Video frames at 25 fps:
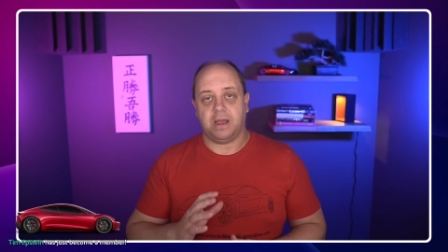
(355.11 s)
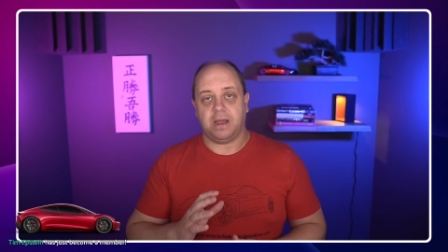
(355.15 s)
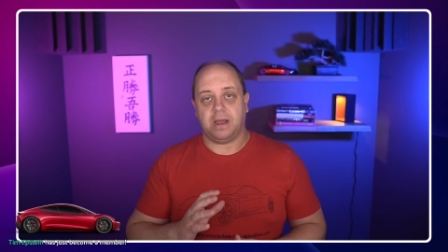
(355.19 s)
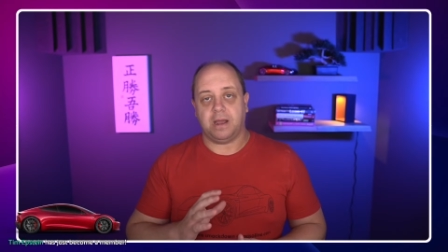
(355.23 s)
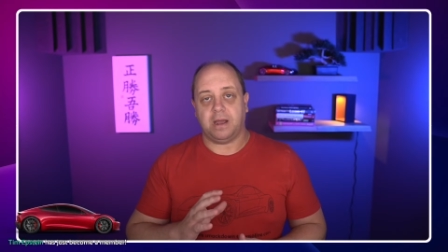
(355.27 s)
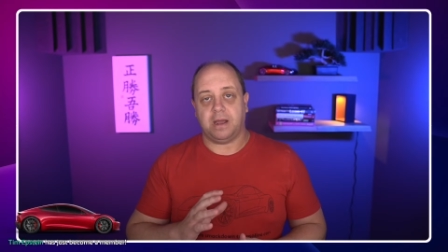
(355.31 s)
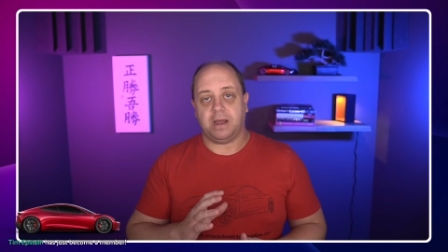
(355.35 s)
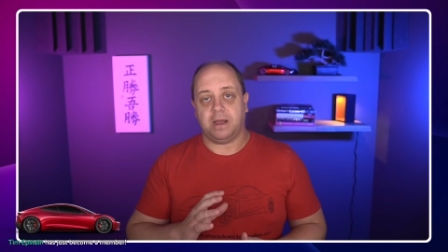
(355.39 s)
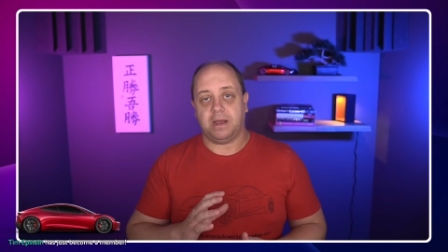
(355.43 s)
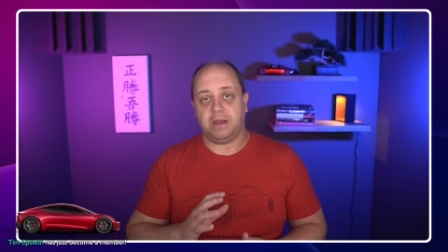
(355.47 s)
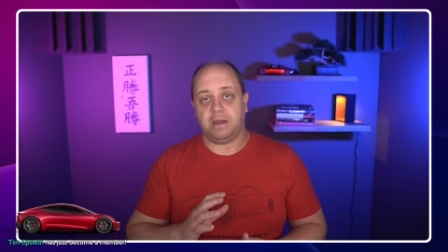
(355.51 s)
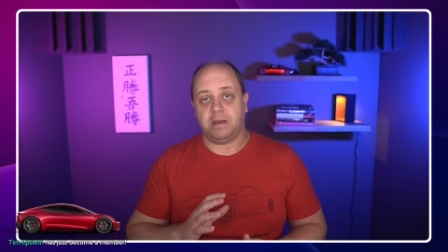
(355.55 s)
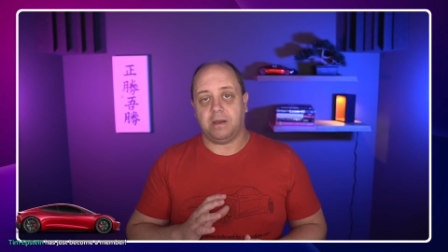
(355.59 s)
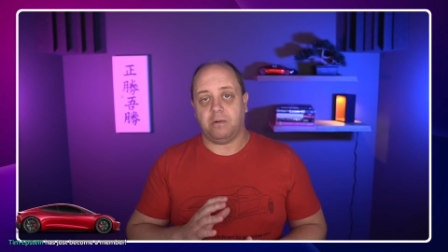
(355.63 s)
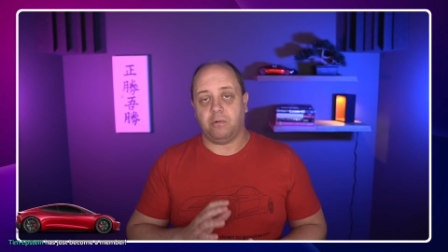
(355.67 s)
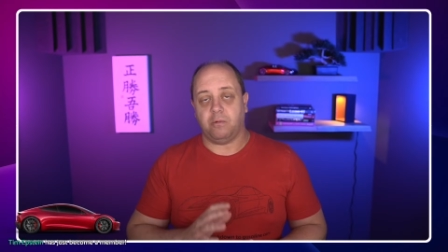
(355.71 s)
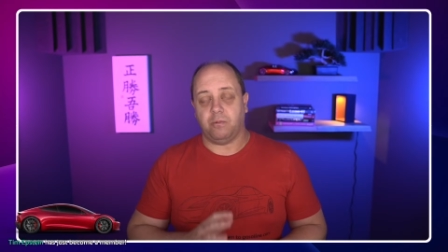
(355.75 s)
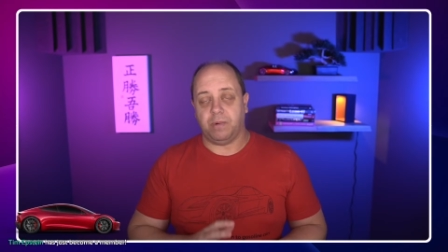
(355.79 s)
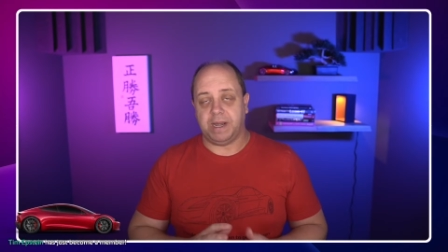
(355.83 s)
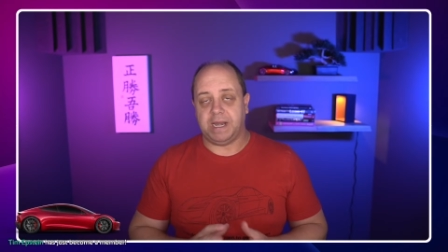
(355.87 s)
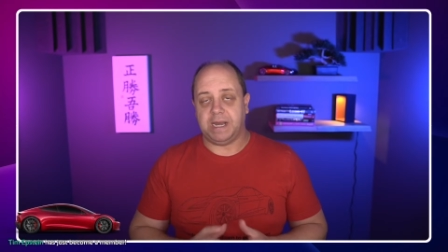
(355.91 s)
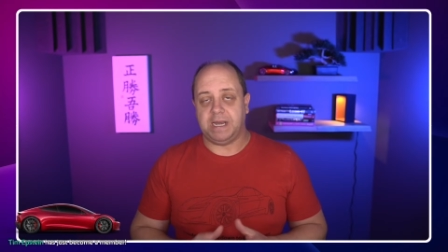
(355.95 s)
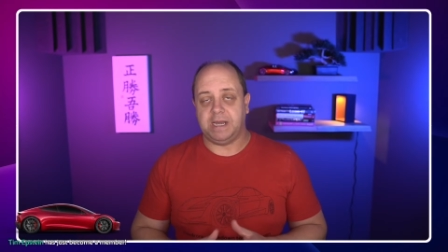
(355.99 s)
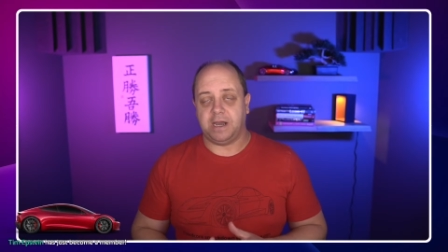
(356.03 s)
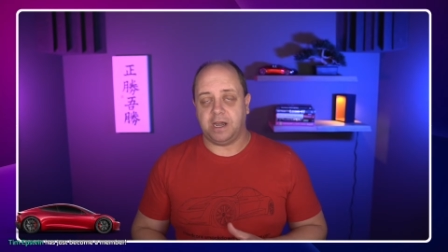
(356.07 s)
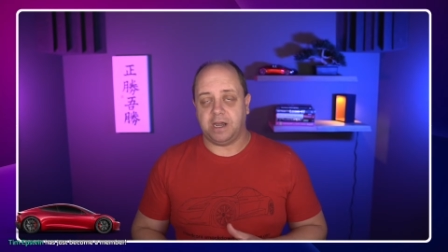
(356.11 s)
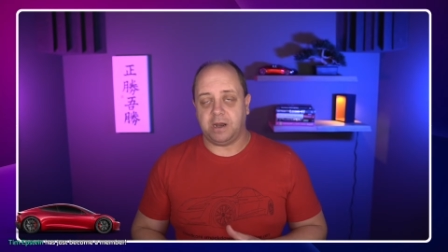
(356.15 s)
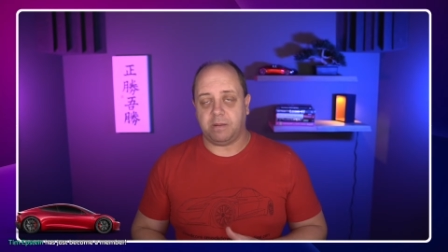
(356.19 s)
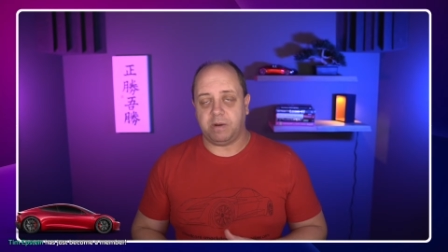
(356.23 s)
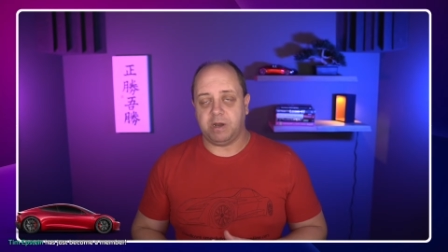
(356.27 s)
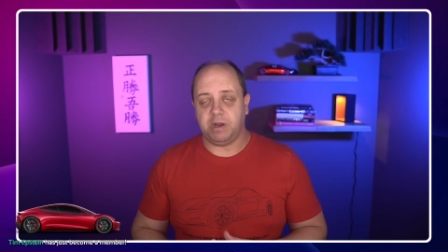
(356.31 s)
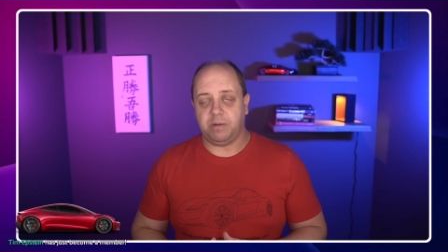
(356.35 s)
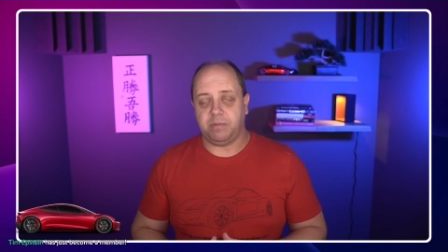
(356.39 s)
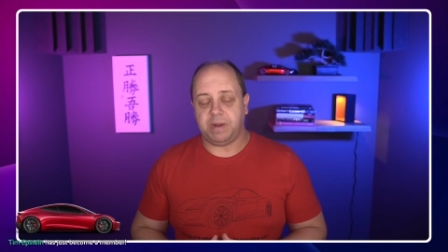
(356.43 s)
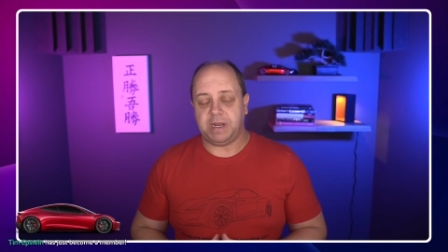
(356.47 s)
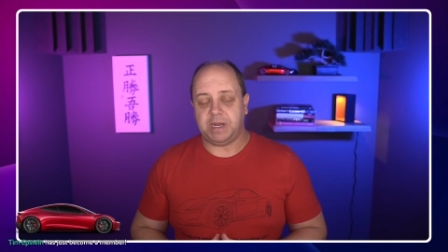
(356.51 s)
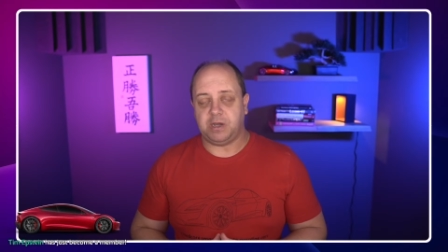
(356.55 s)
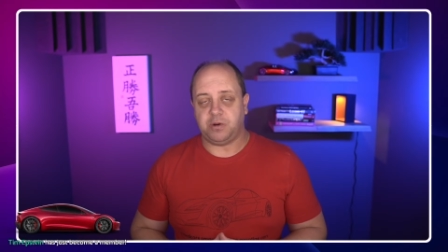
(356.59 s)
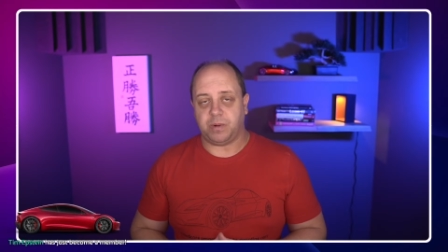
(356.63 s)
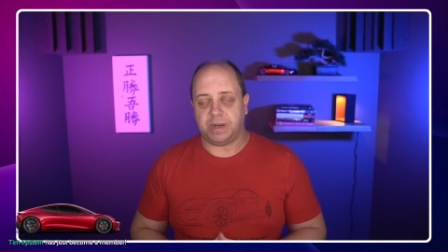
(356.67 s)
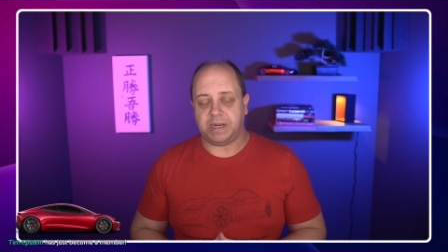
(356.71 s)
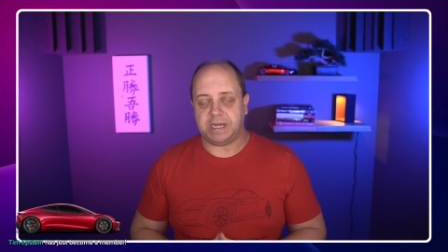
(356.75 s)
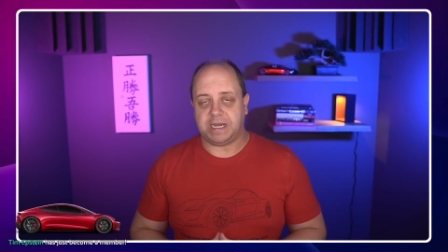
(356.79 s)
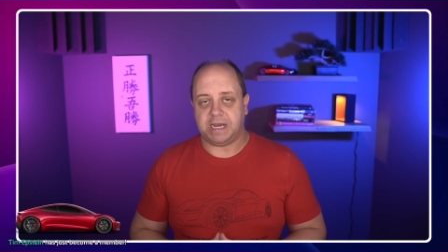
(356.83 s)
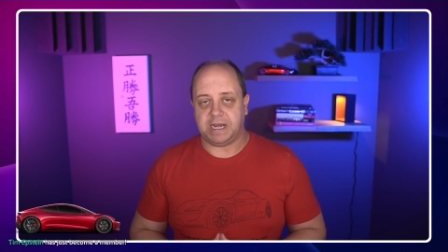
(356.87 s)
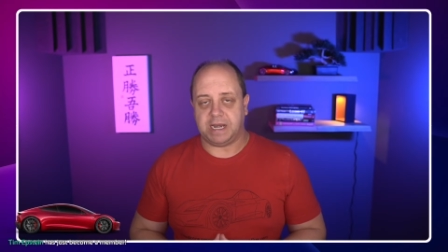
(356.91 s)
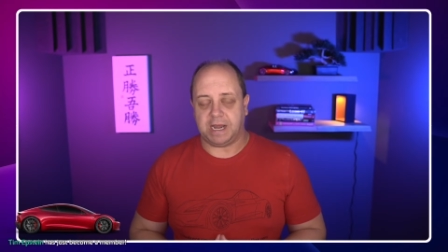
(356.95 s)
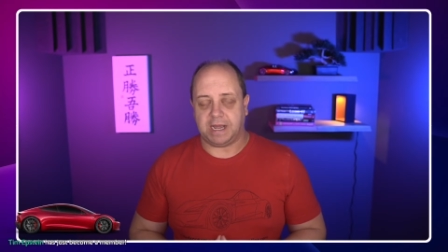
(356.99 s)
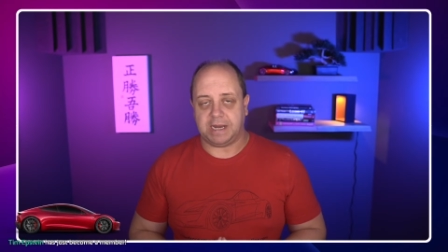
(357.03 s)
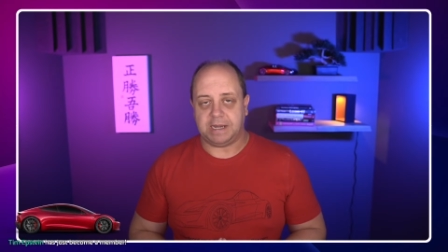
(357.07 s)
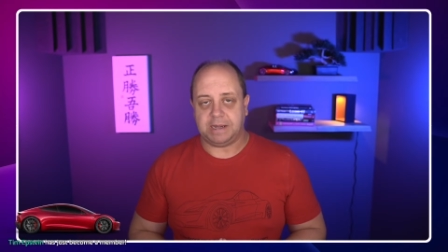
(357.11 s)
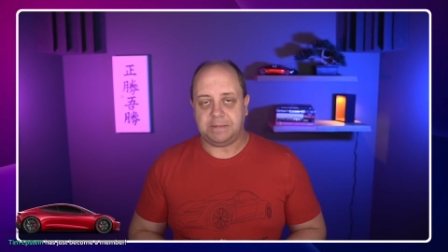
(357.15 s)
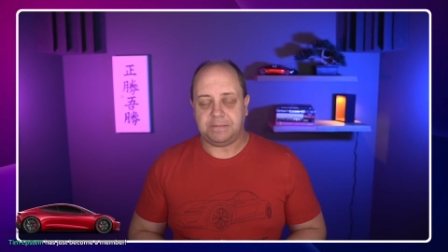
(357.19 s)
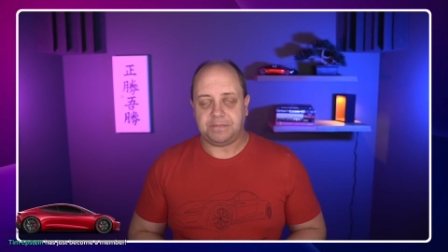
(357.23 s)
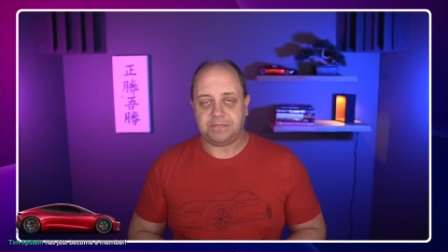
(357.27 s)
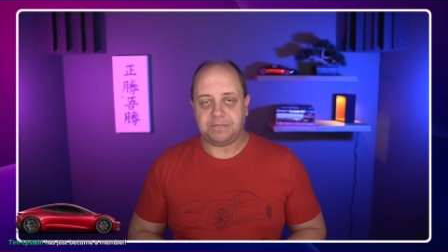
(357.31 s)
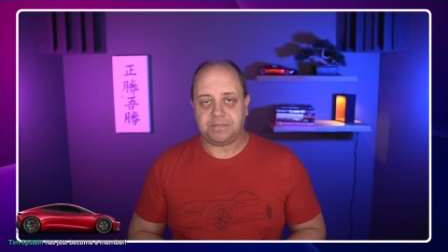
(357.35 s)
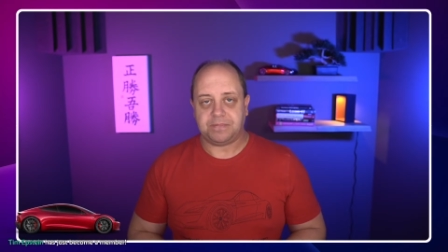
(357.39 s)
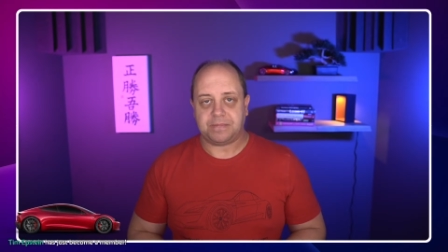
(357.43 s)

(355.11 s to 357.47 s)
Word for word: uh, within the WP29.